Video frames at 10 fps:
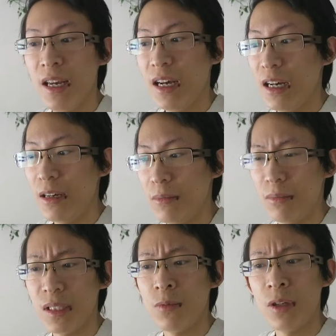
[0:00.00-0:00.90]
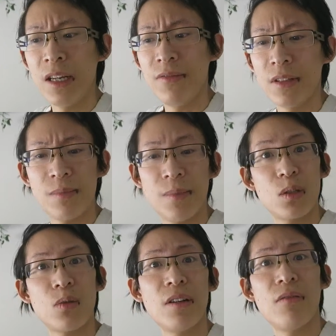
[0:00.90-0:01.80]
Someone even spent
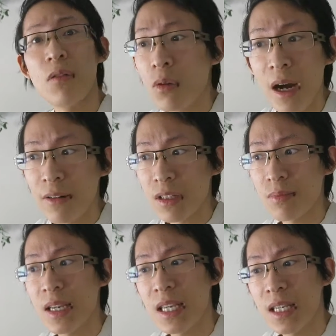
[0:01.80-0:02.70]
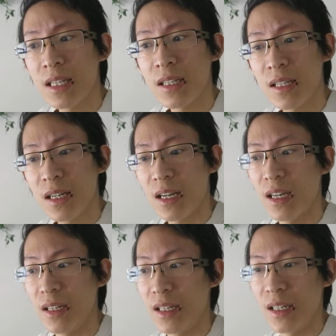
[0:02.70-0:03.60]
24 hours making it,
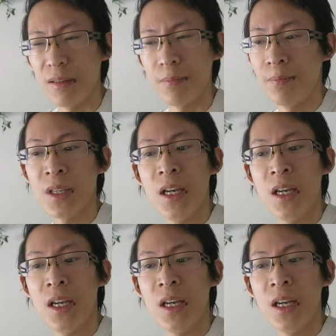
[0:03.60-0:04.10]
and